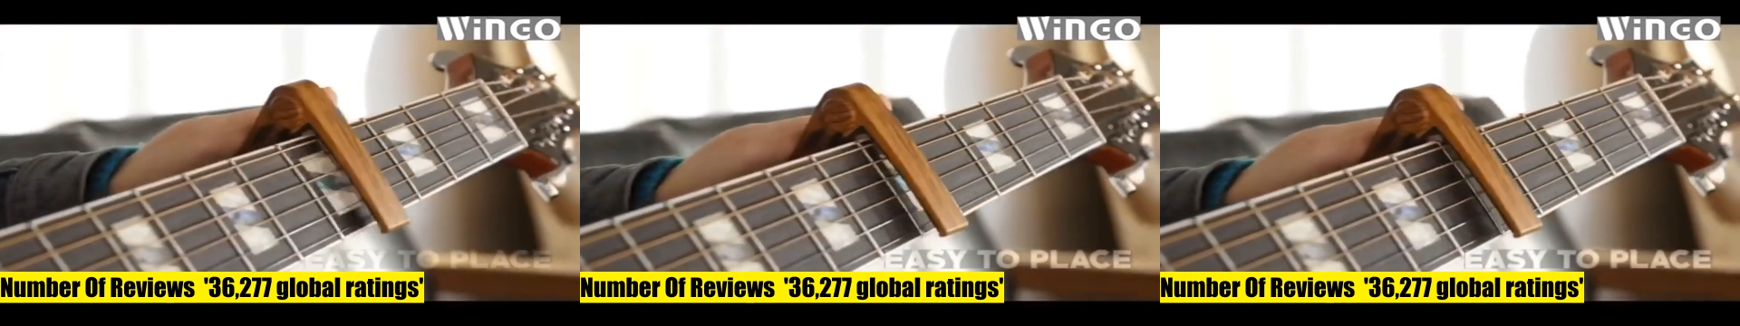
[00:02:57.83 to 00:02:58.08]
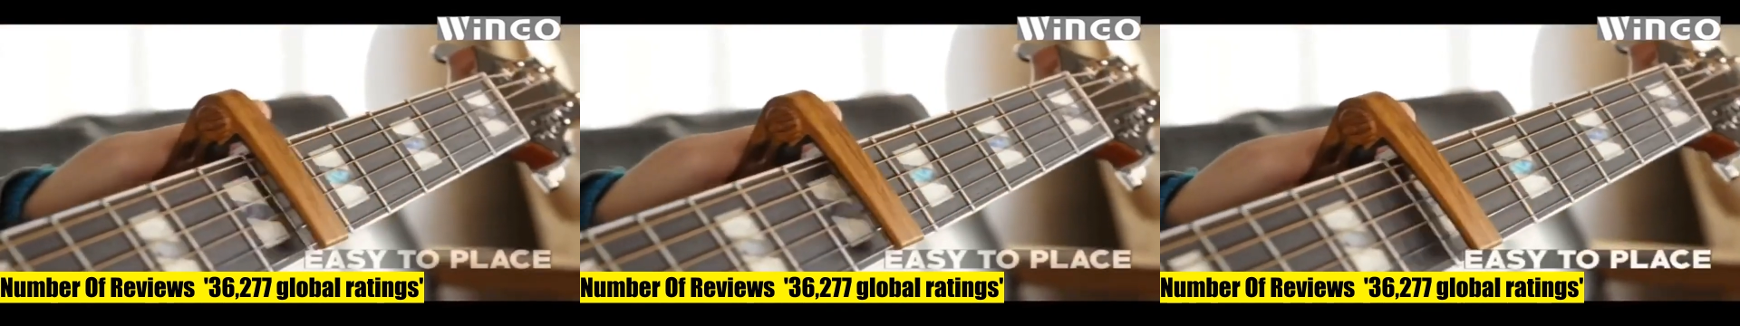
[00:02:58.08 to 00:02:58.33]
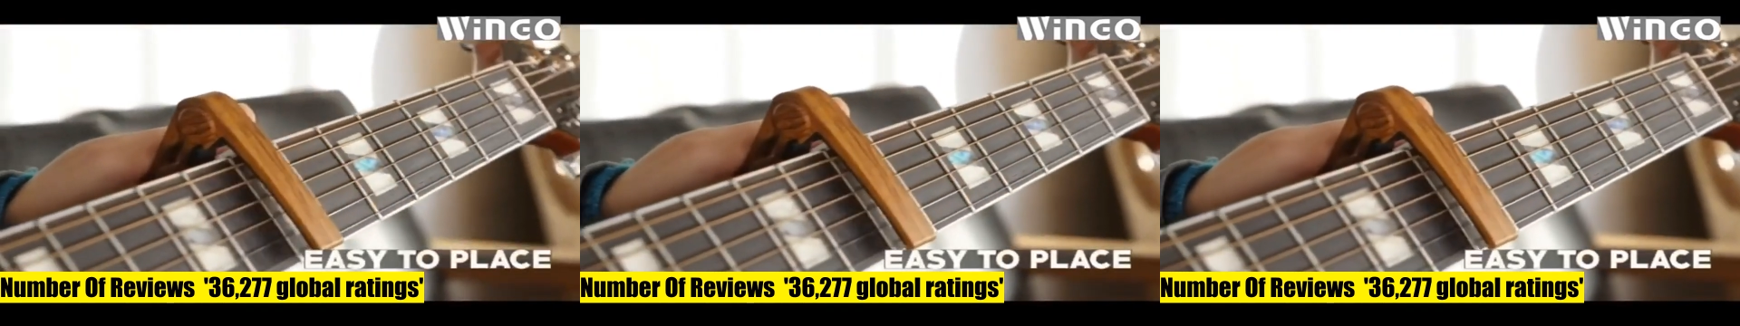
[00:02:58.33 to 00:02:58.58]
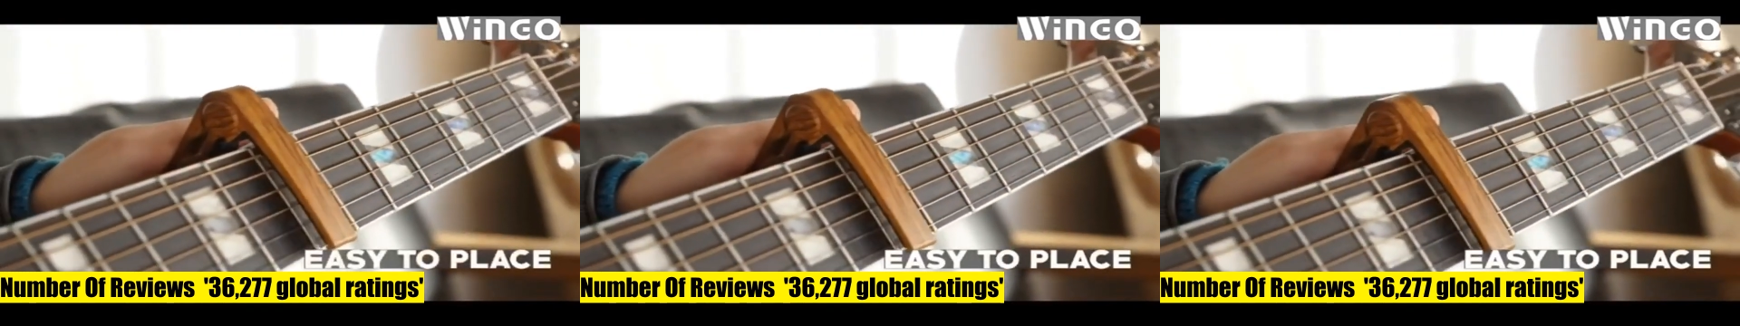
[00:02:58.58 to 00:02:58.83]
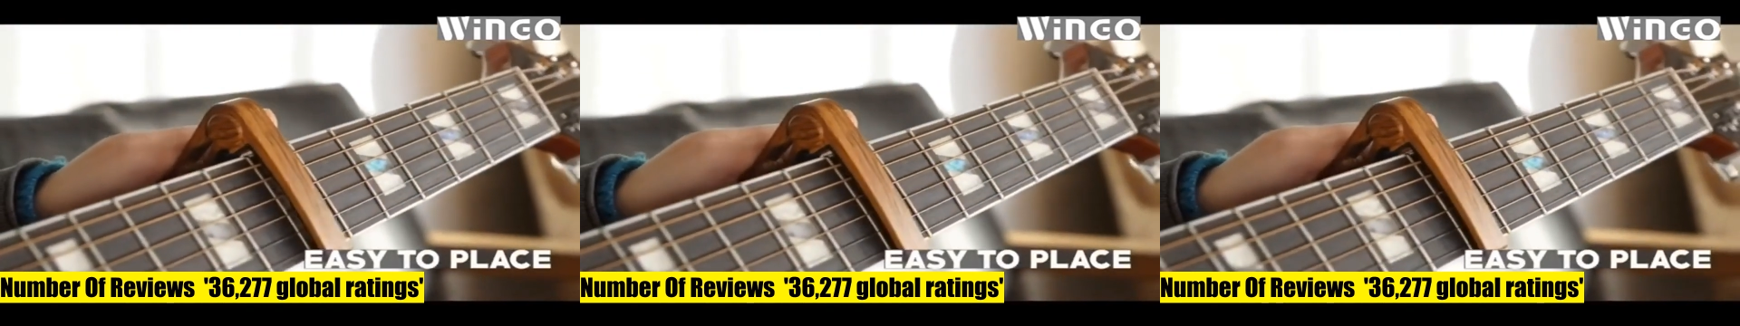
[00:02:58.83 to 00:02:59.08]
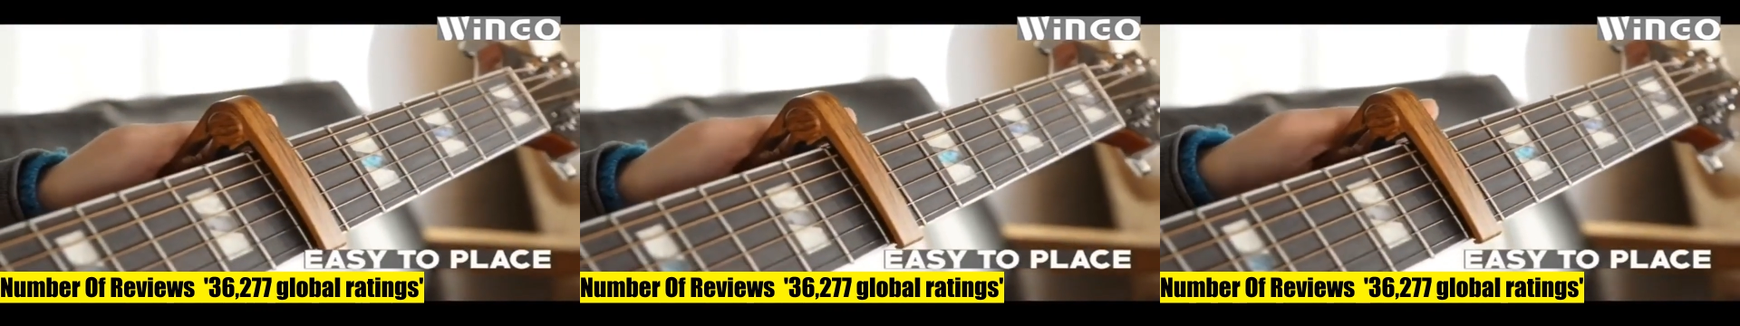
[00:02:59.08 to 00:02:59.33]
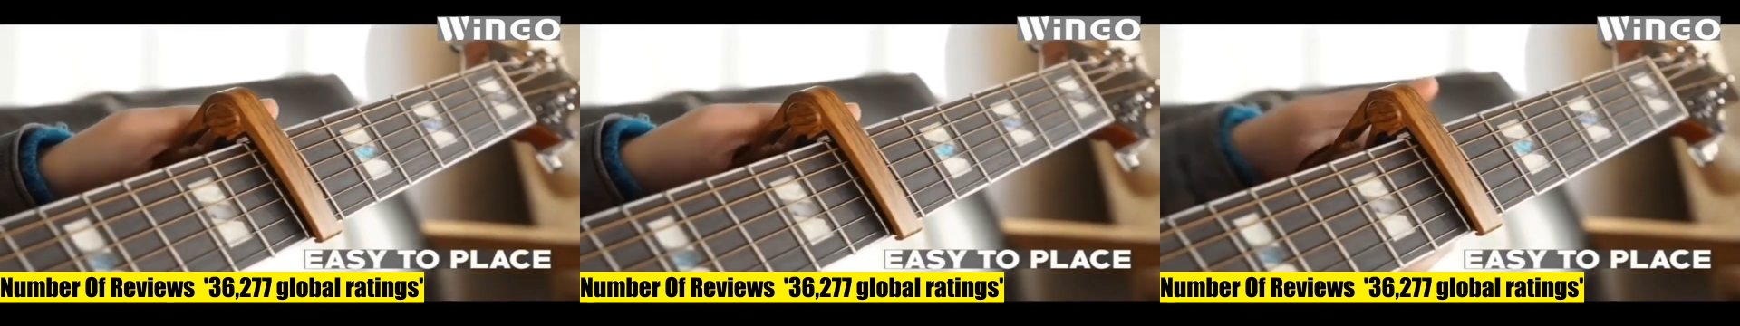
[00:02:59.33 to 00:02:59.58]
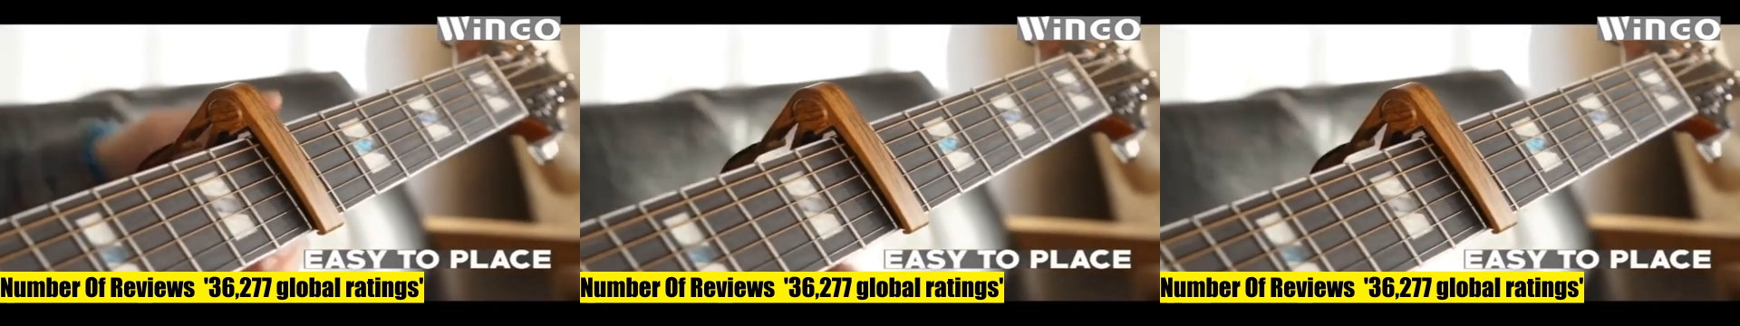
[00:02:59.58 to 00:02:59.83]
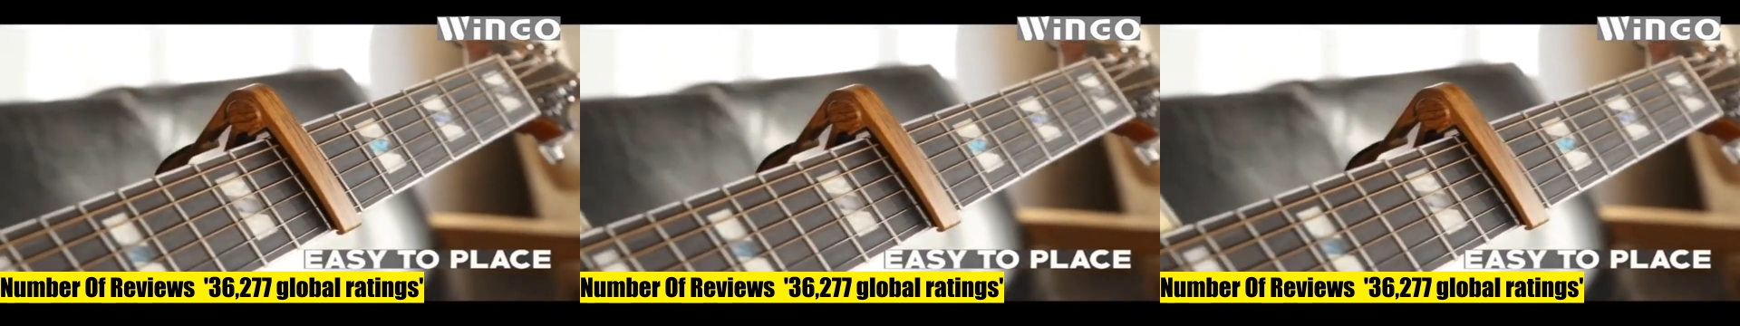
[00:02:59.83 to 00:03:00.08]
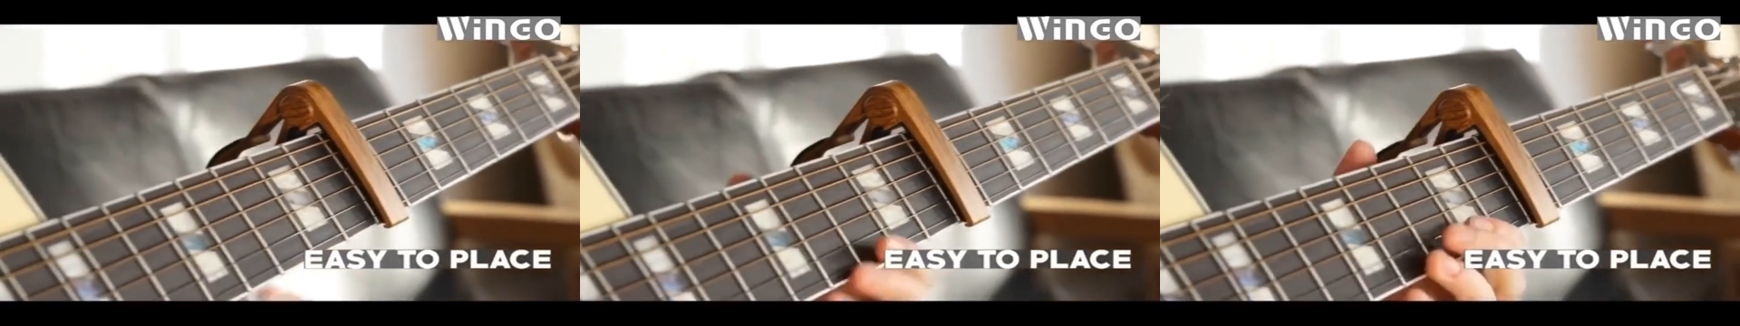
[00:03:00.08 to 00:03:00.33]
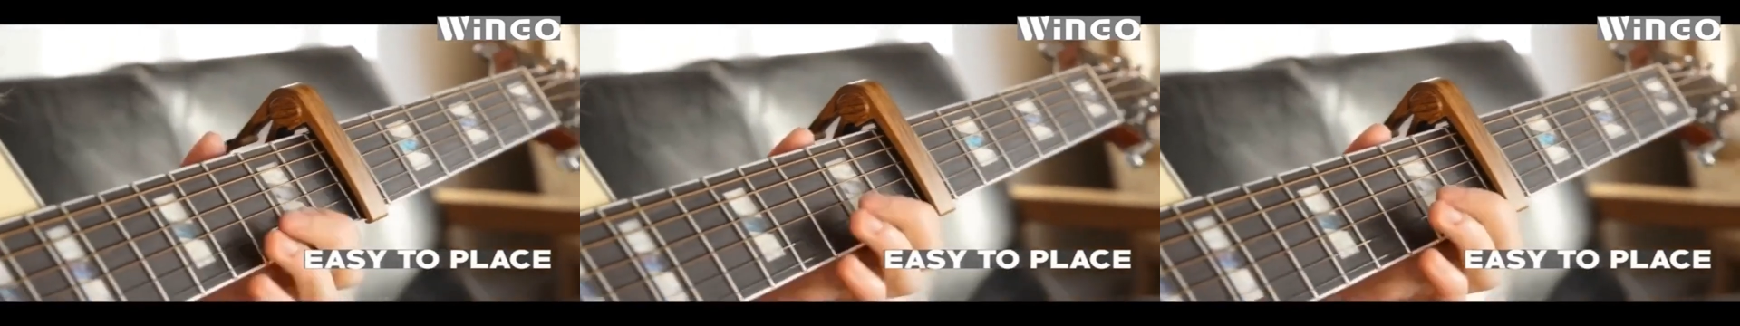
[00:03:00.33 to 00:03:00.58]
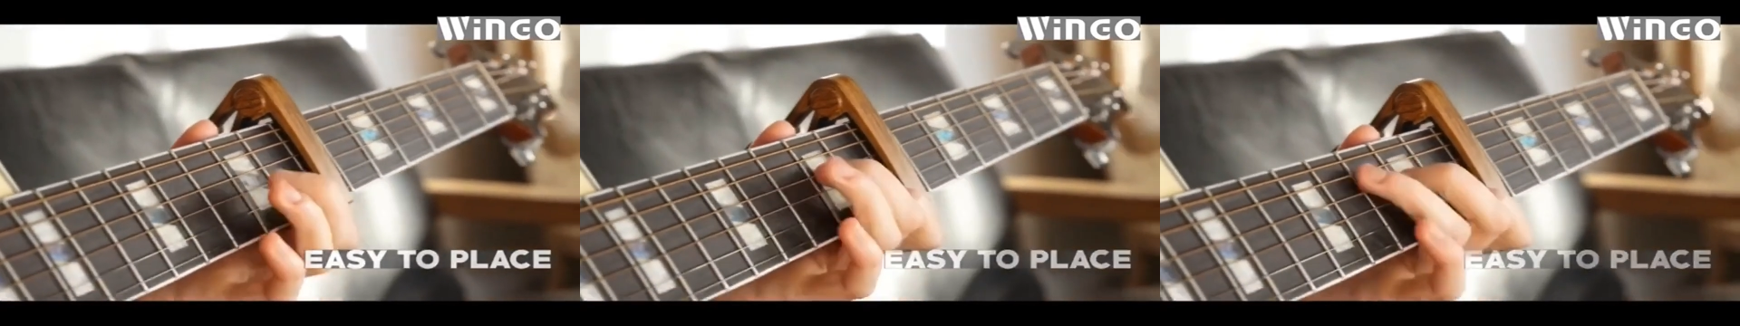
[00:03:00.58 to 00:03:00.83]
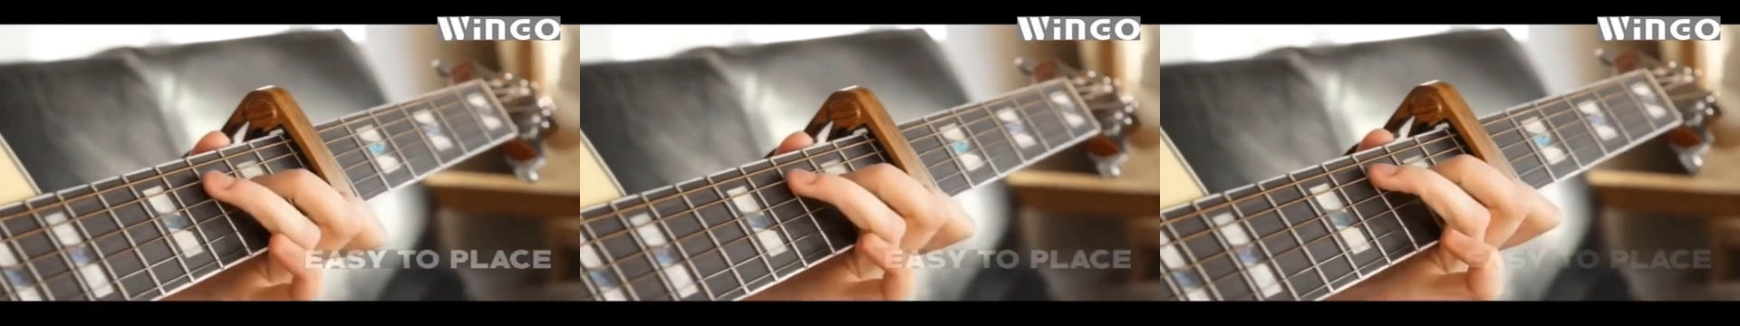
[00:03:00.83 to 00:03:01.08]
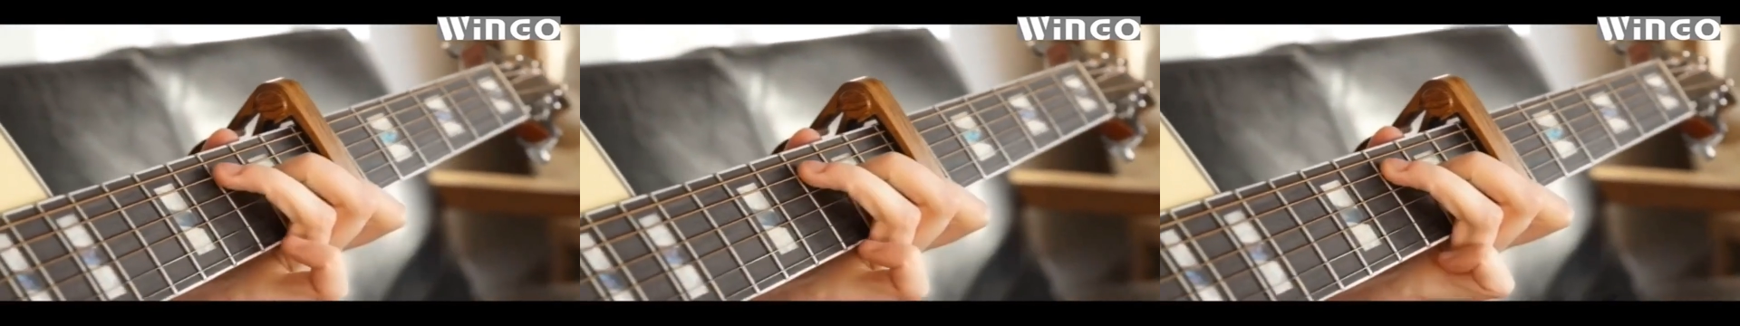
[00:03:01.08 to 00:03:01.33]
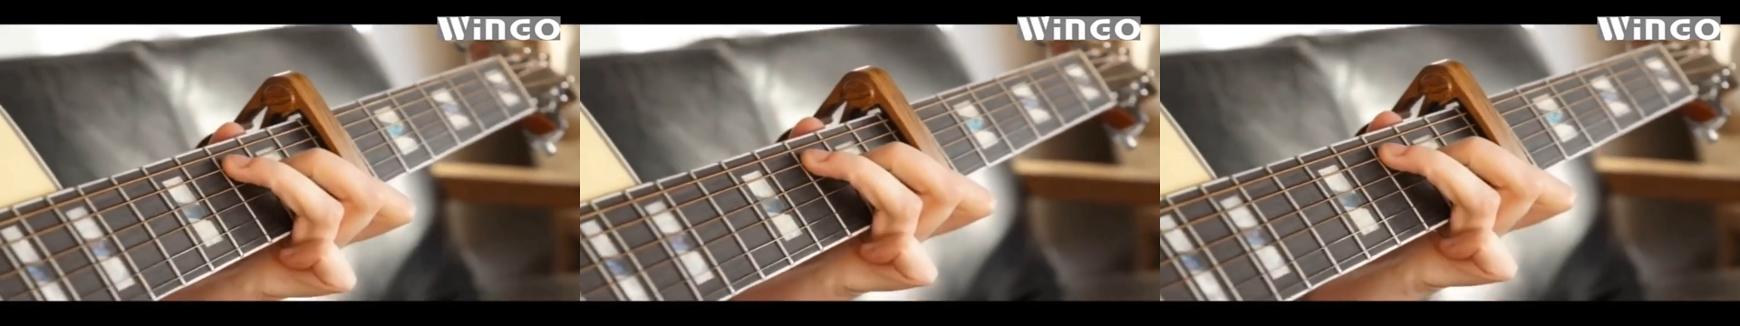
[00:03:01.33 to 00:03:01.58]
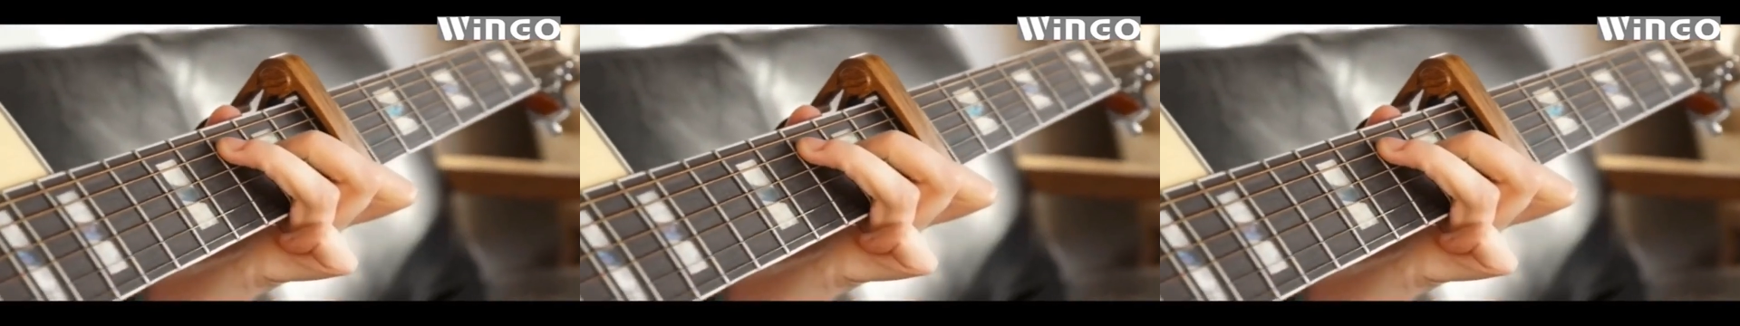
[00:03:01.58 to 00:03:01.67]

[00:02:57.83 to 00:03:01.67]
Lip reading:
Nobody's mouth can be seen.